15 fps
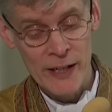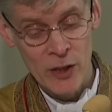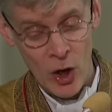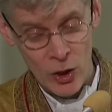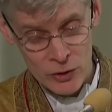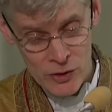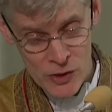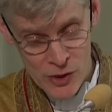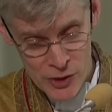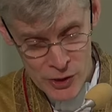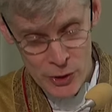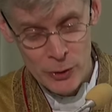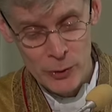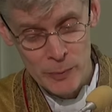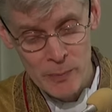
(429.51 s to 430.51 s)

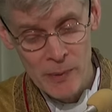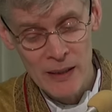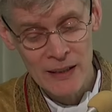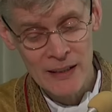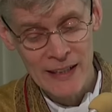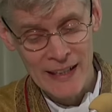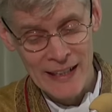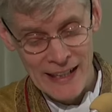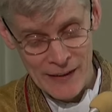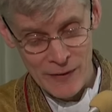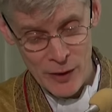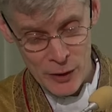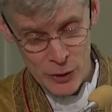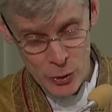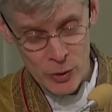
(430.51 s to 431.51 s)
consume in
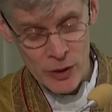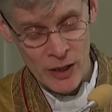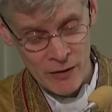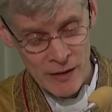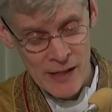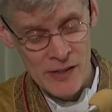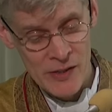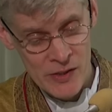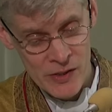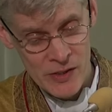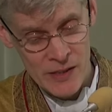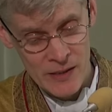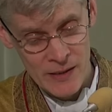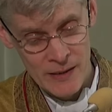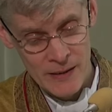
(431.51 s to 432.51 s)
the Eucharist,